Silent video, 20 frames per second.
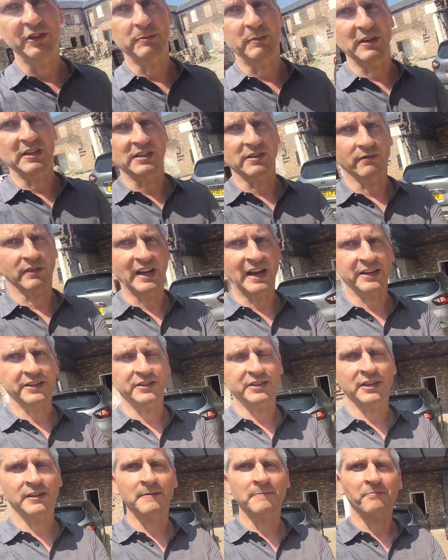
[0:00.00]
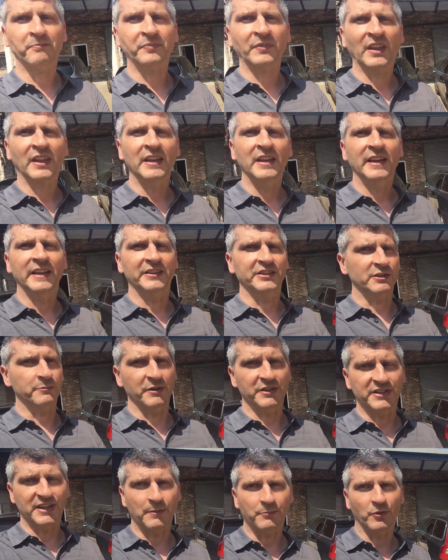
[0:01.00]
piece of land. There's going to
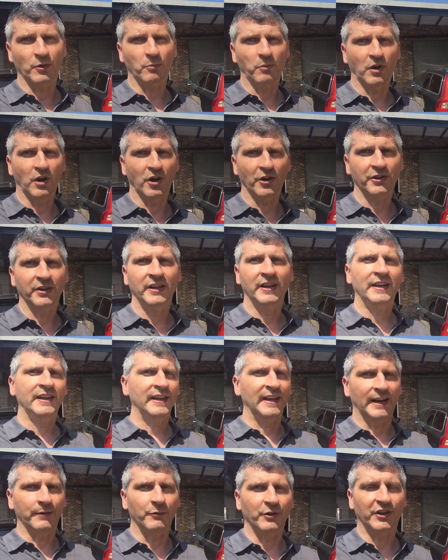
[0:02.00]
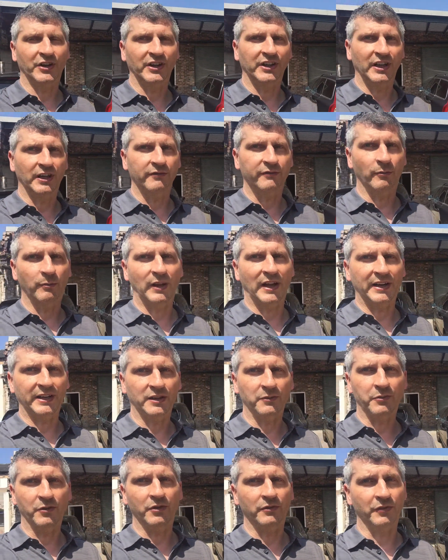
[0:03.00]
be a separate plot, and we're going to go for
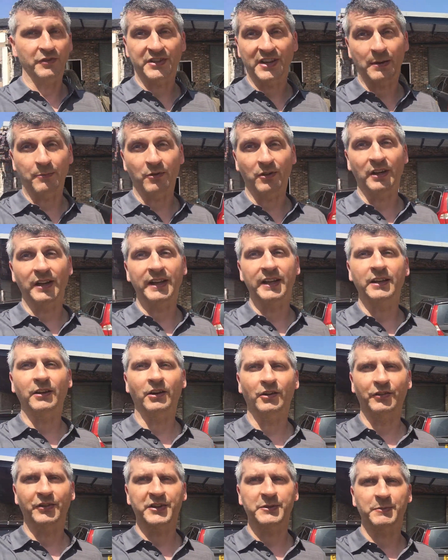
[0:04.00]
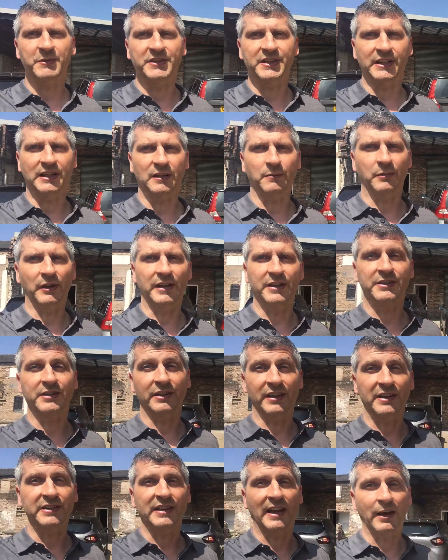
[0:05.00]
planning approval separately on this particular place.
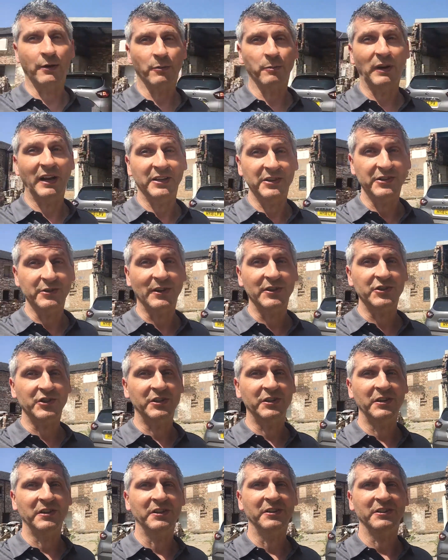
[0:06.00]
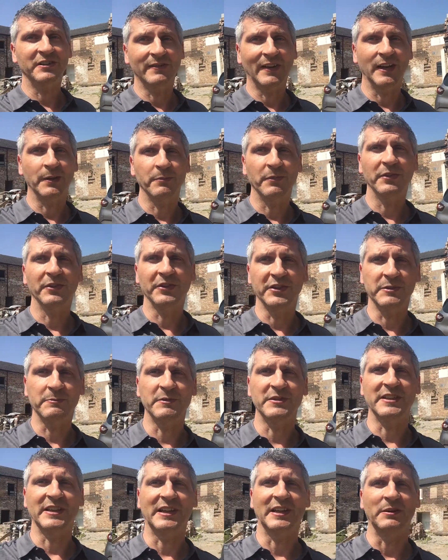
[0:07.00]
So that's how I plan to actually develop this
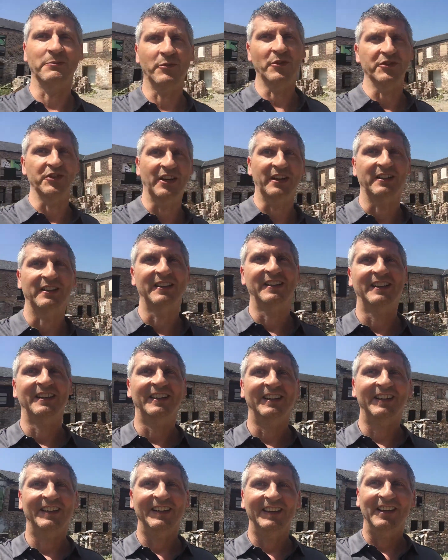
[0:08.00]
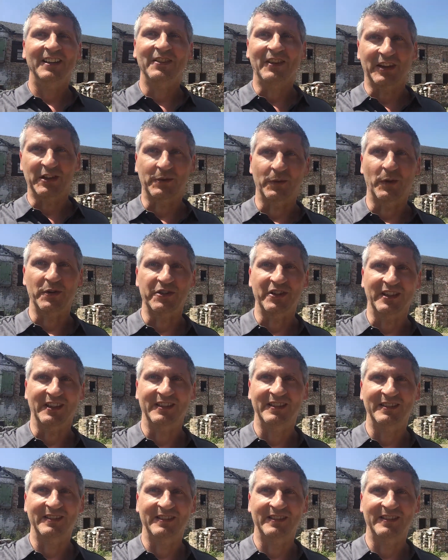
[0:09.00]
particular project. Thanks for watching.